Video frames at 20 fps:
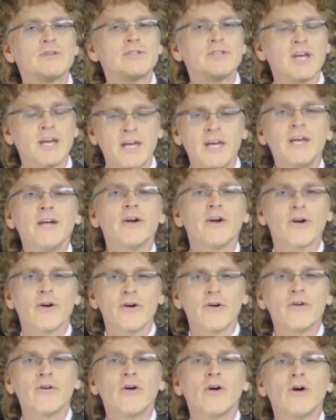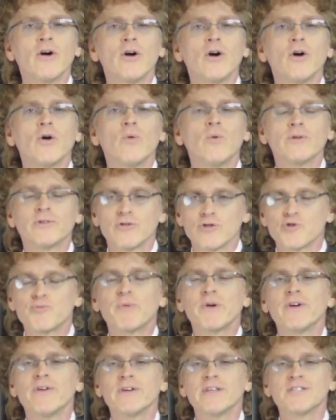to hear what the
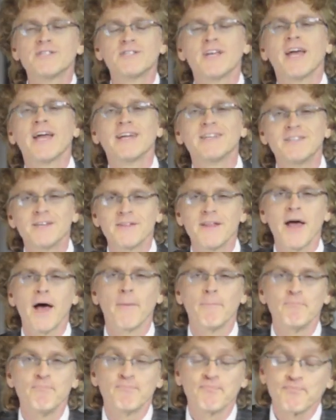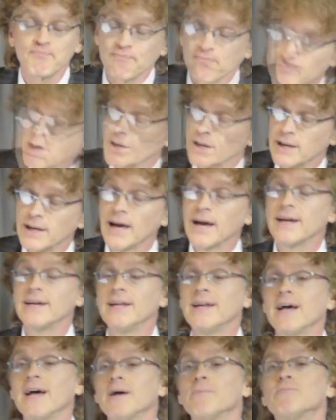Spirit is saying to them. And
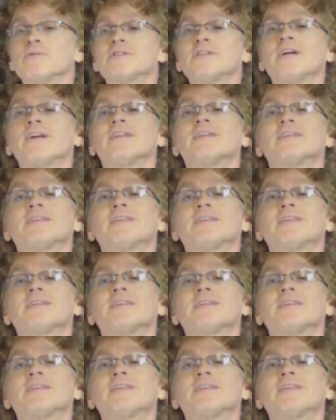99% of the